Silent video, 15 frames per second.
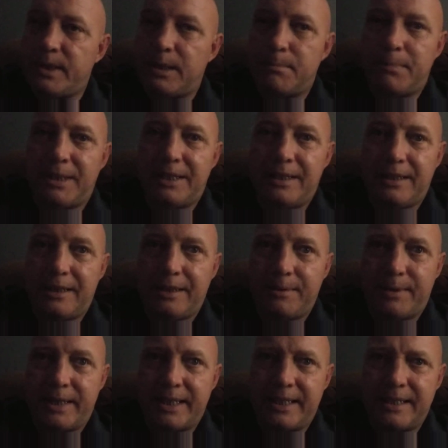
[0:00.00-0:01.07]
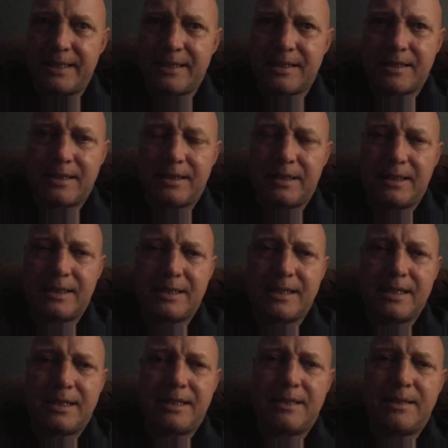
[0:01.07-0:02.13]
But anyways, it's
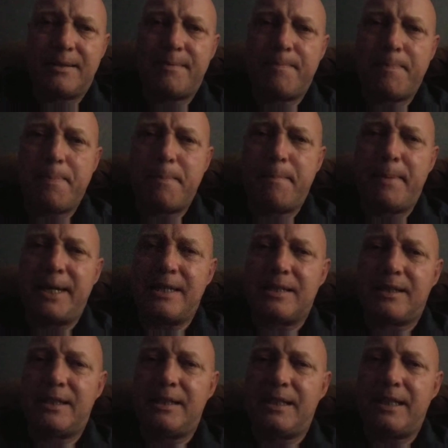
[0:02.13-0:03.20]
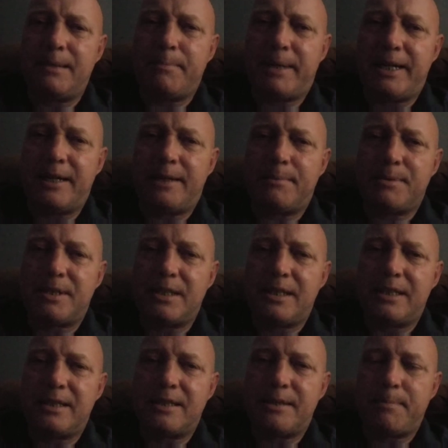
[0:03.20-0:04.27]
um, basically the
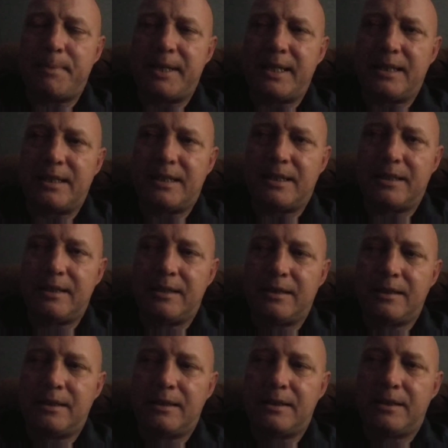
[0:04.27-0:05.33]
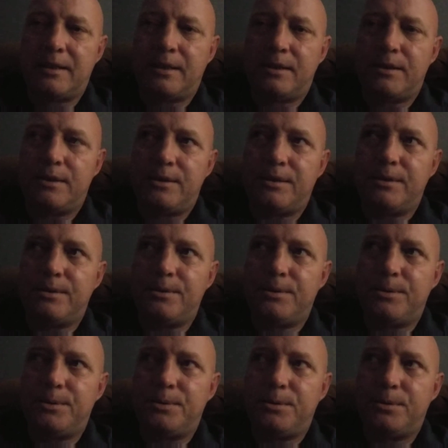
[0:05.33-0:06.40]
biopsy is being done
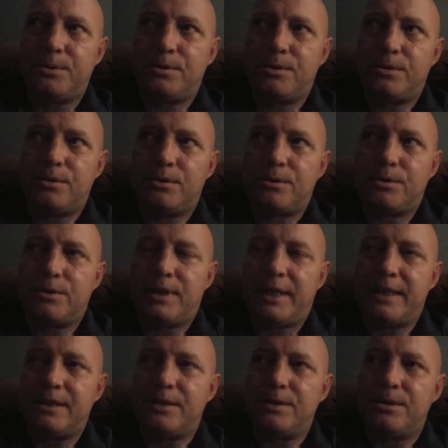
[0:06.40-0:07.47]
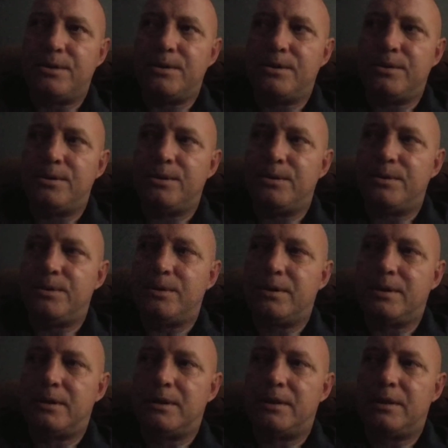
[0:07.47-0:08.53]
to try to
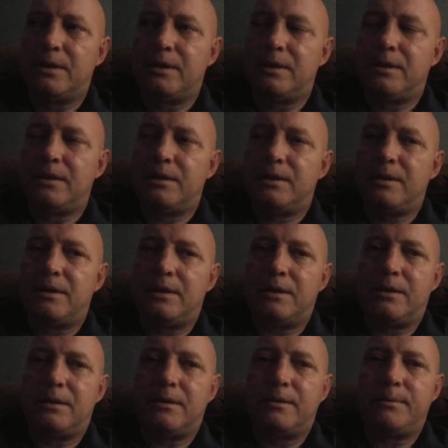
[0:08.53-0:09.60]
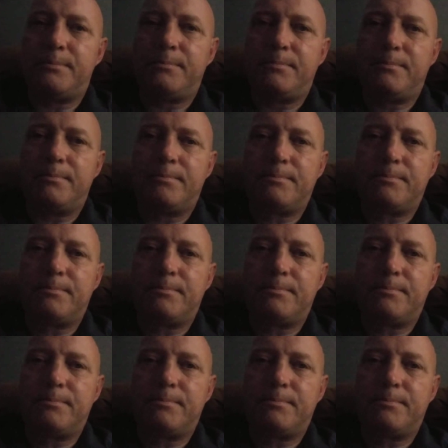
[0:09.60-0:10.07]
um,